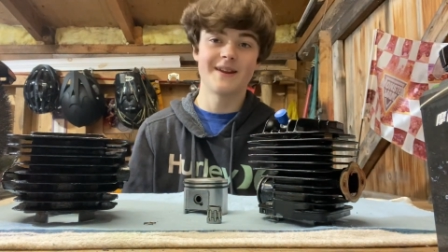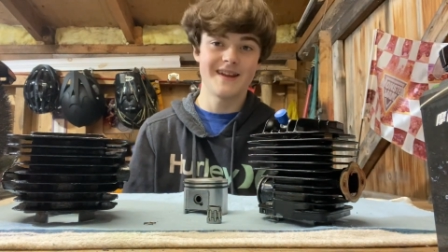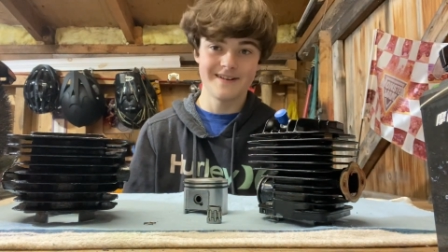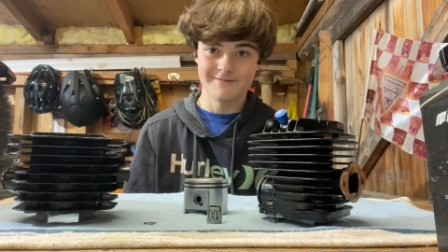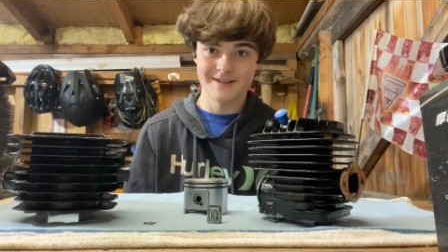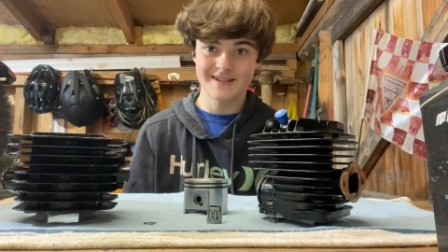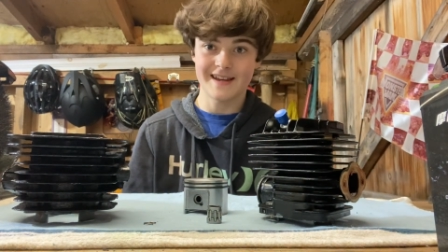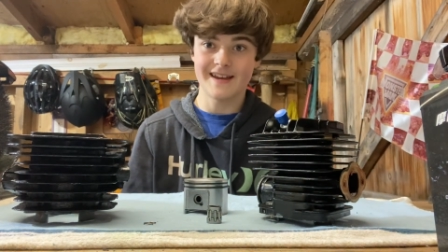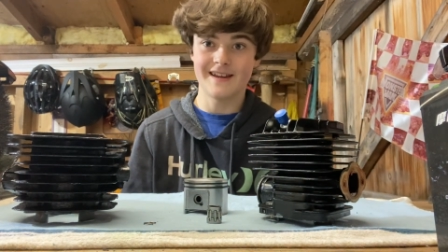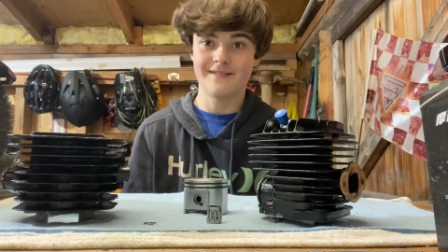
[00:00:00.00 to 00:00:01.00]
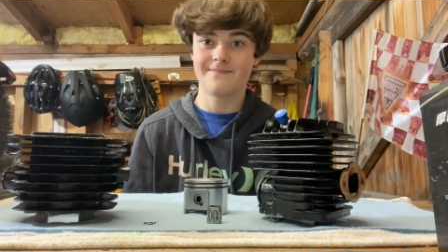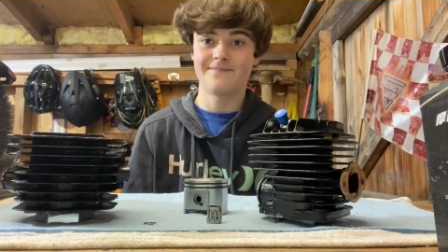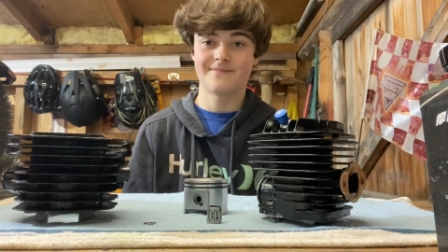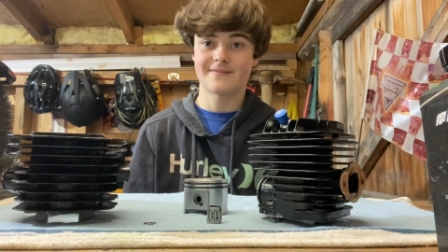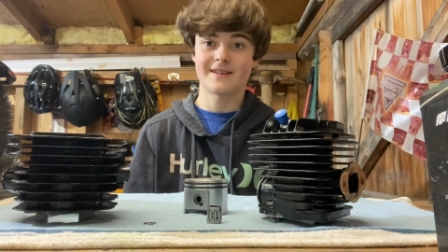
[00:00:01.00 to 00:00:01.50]
But it was a,
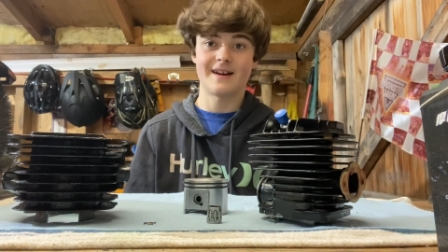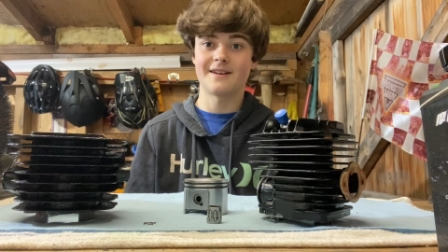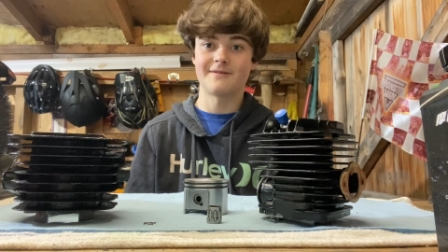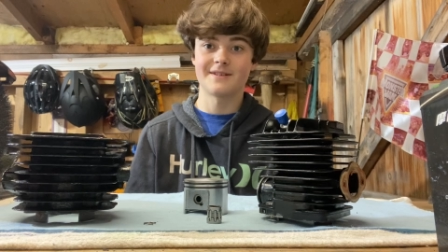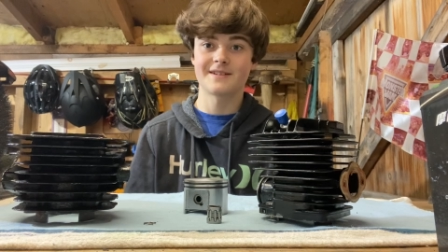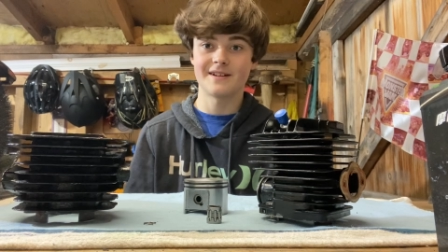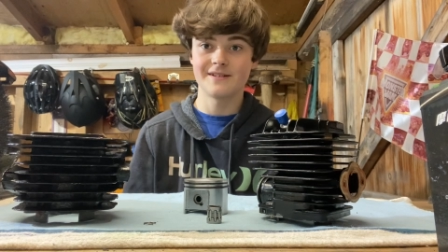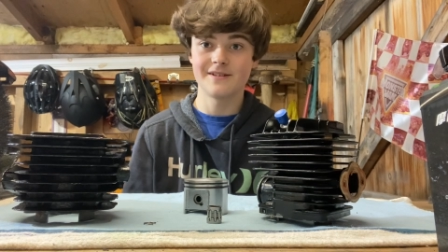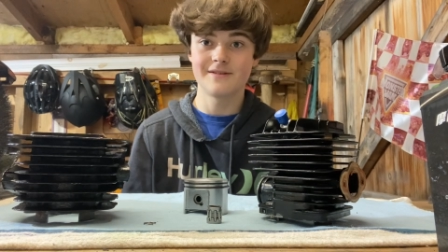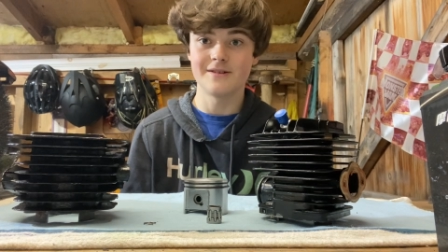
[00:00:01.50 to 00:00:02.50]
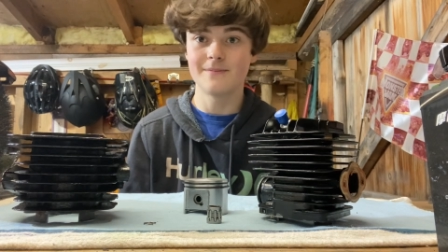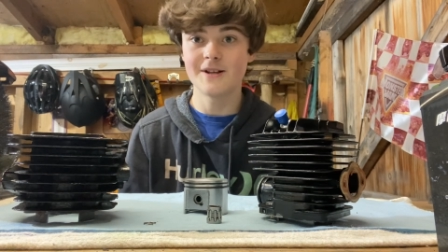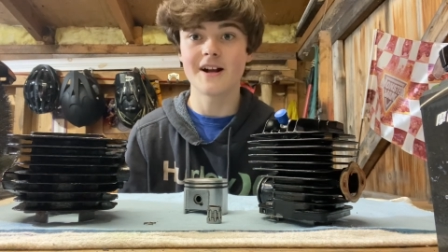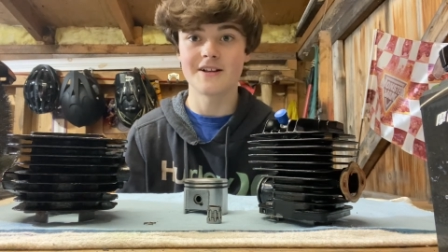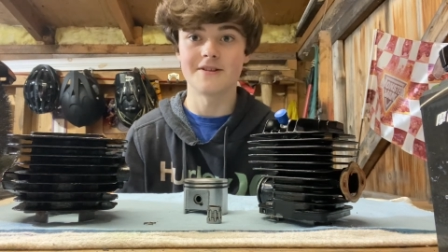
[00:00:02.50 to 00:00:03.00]
I don't want to say on YouTube, but
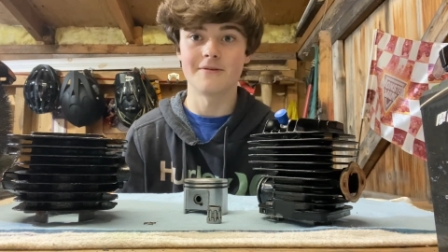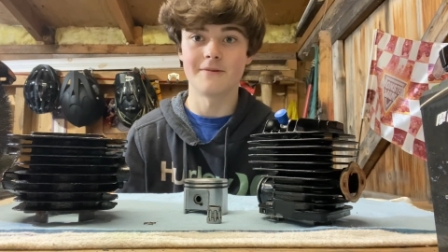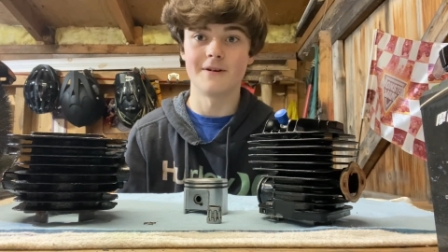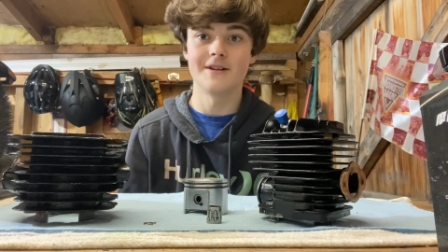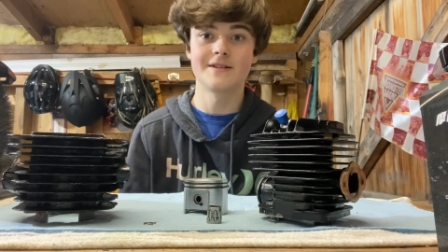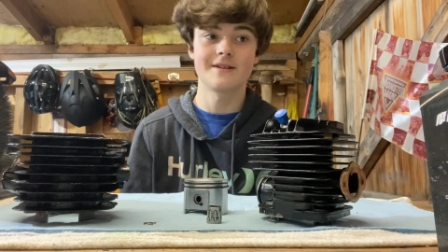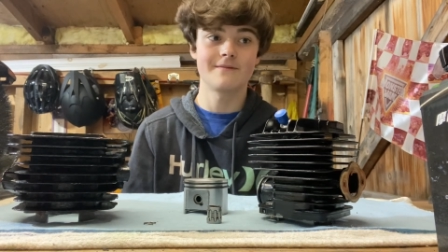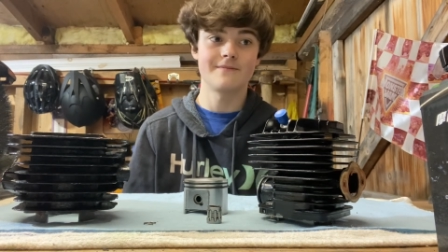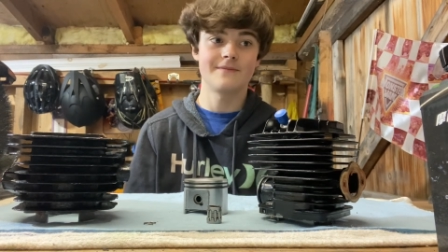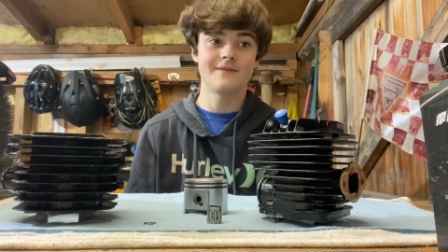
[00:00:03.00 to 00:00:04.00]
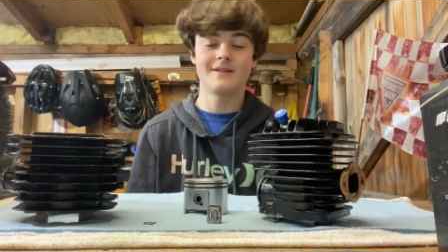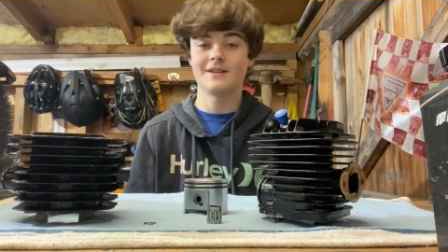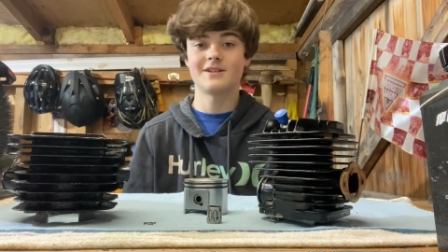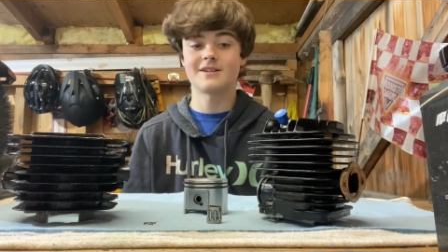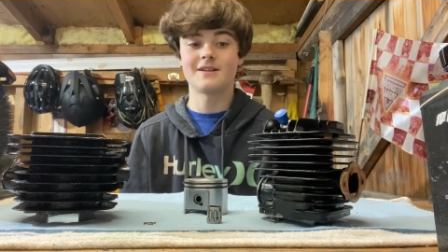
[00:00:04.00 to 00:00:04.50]
you guys know what it was. It,
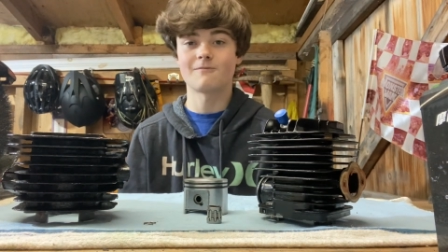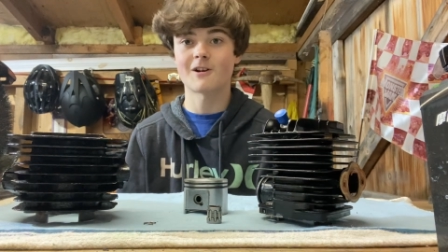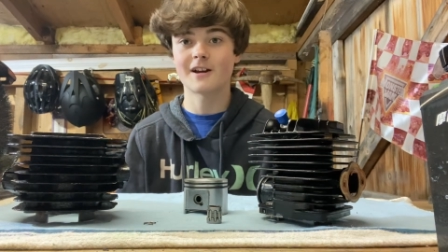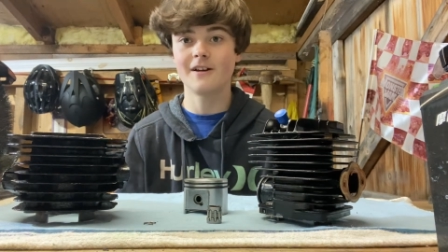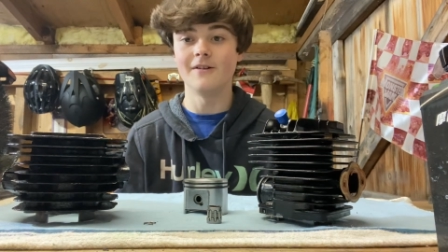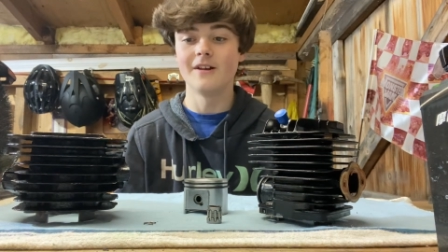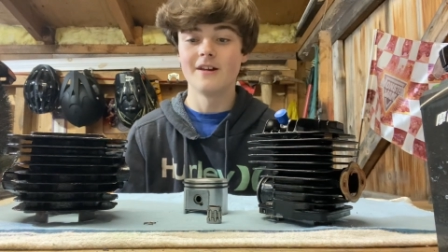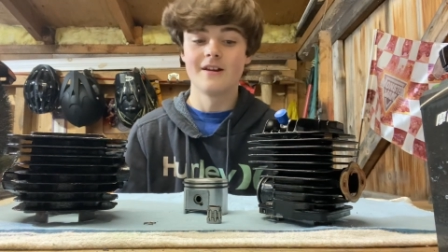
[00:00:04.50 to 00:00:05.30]
it just didn't work out.